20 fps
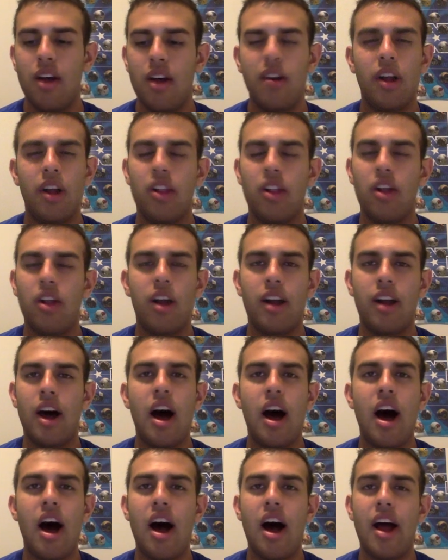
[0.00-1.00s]
a lot
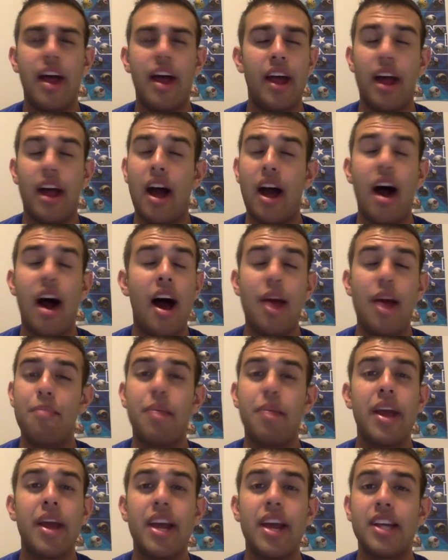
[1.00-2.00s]
of high
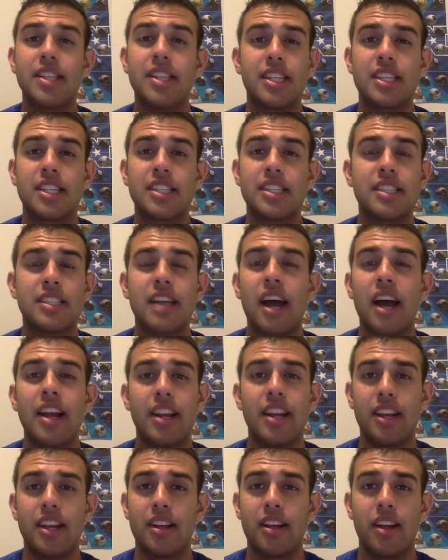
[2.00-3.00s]
pace,
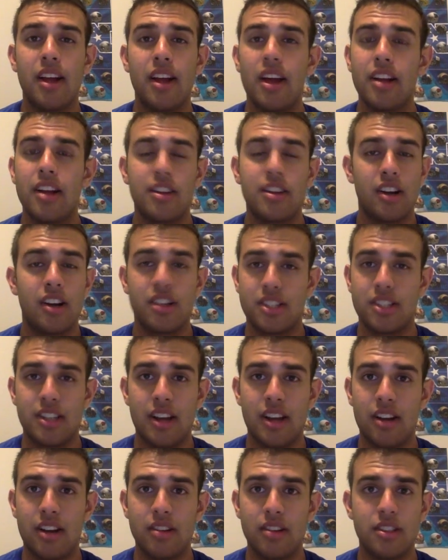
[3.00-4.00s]
exciting
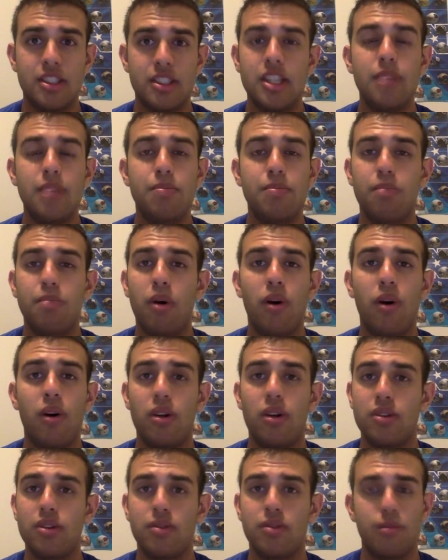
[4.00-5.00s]
touchdowns, deep
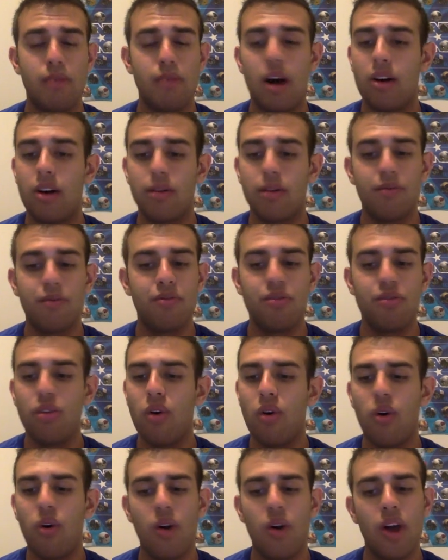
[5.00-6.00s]
balls from Malcolm
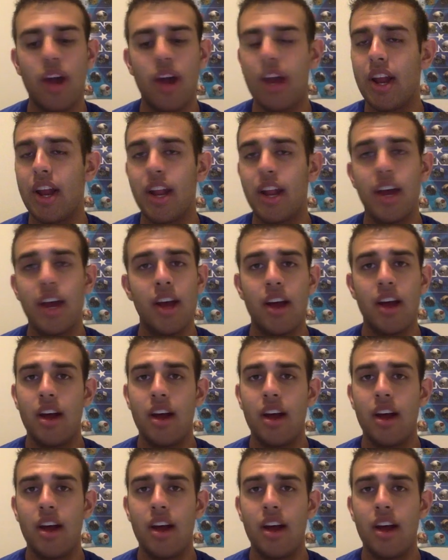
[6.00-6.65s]
Floyd.